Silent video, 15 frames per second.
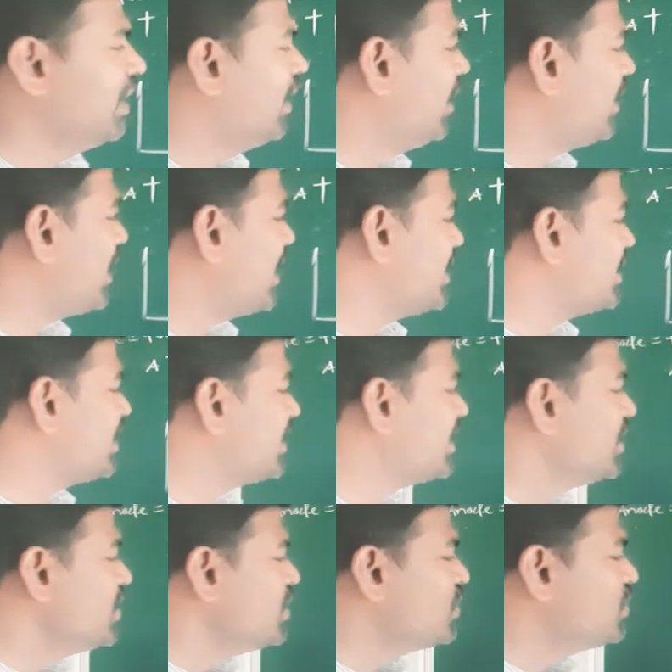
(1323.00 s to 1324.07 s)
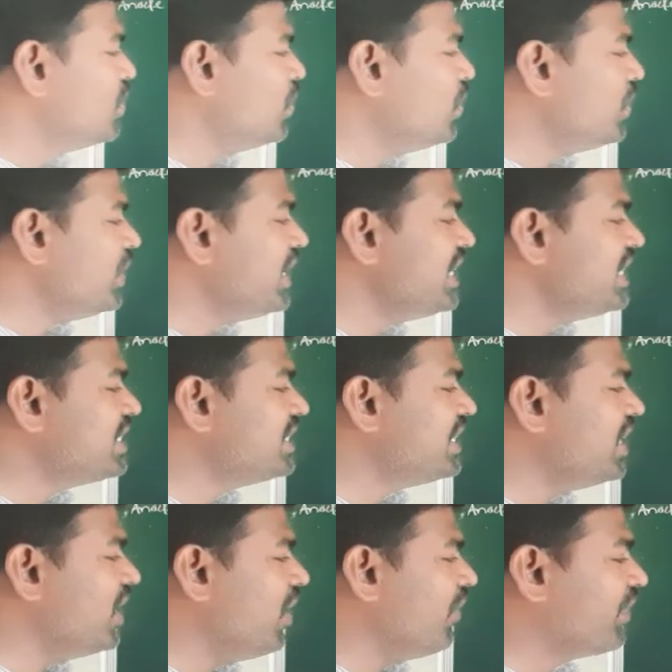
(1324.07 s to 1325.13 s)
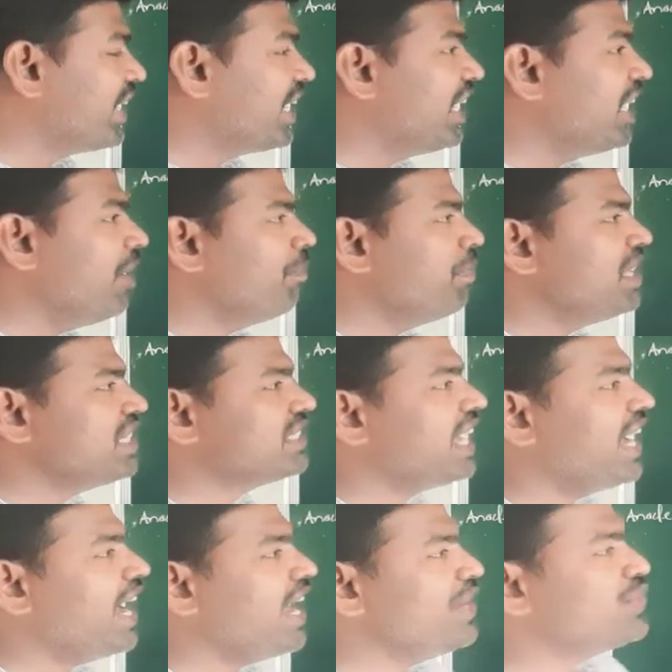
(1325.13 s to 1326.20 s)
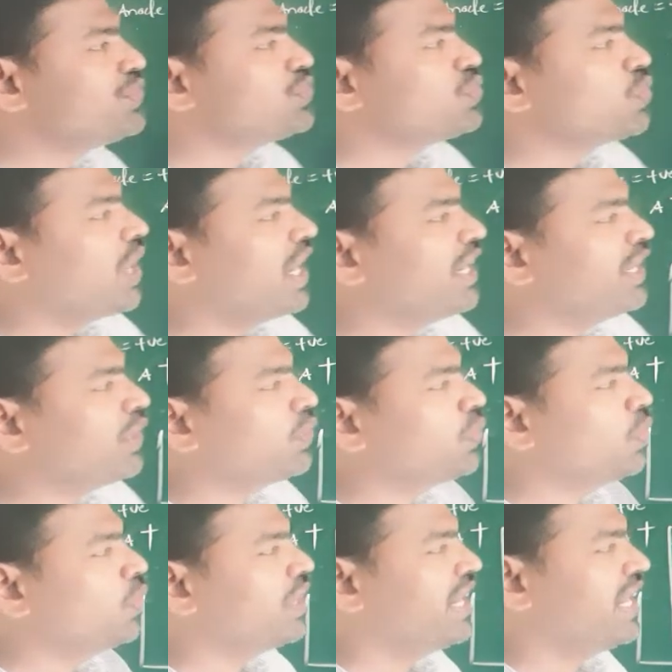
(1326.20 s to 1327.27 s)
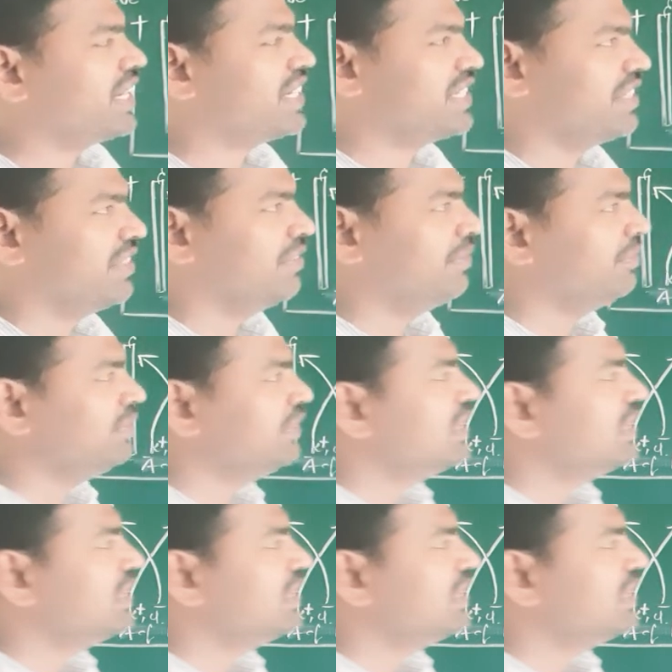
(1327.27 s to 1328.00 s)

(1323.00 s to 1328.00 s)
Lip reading: right. So, instead of K plus ions to undergo reduction,